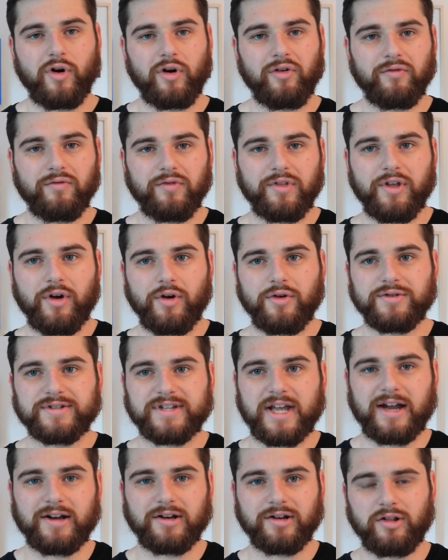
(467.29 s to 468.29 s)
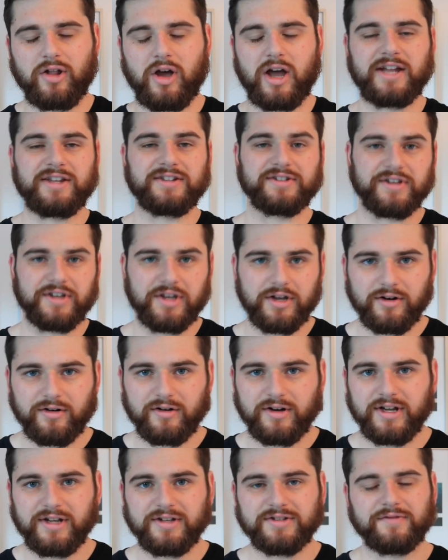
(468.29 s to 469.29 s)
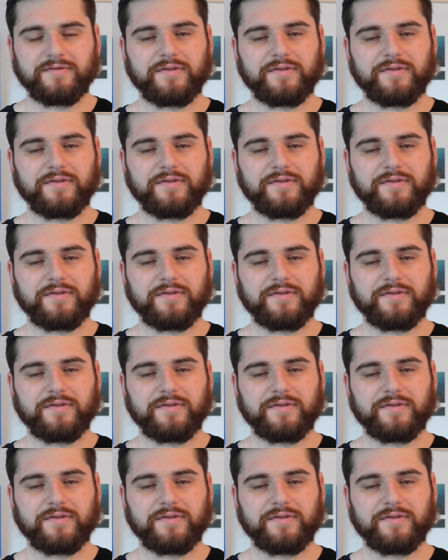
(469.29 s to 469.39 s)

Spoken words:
of those underlying securities,